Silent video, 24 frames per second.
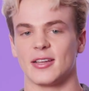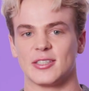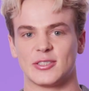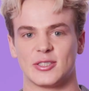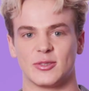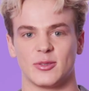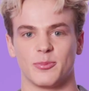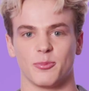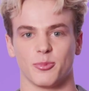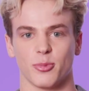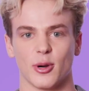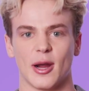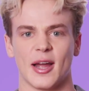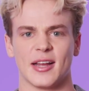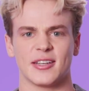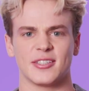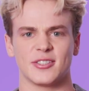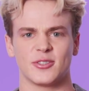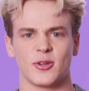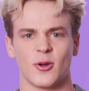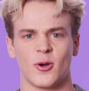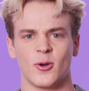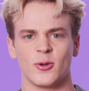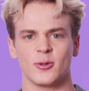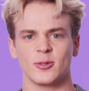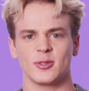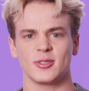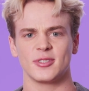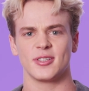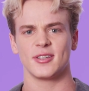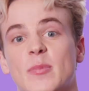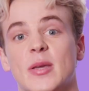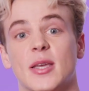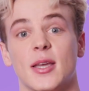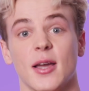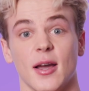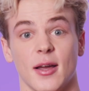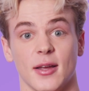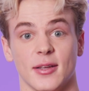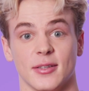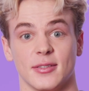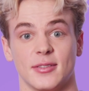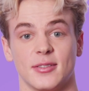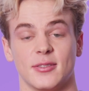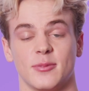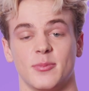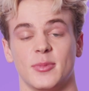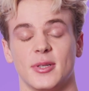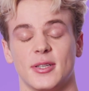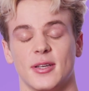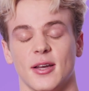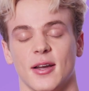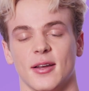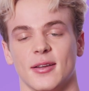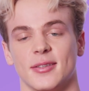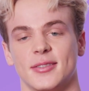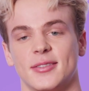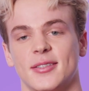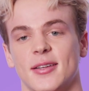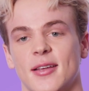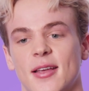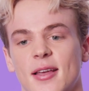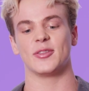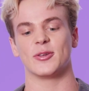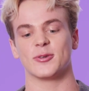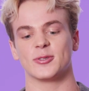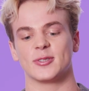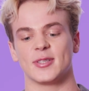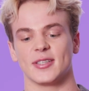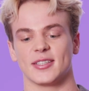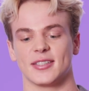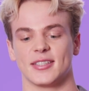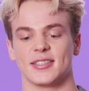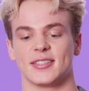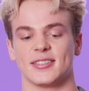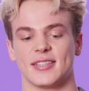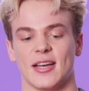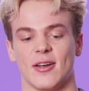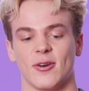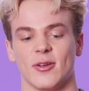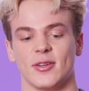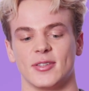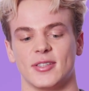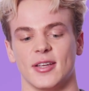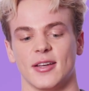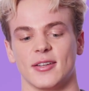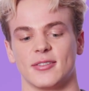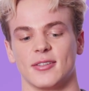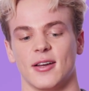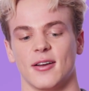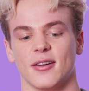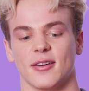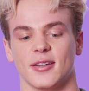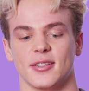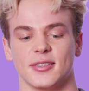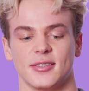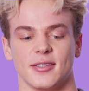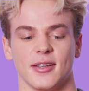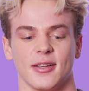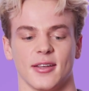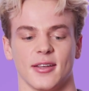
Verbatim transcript: It's Bratz dolls because because there's like this sound on TikTok and it's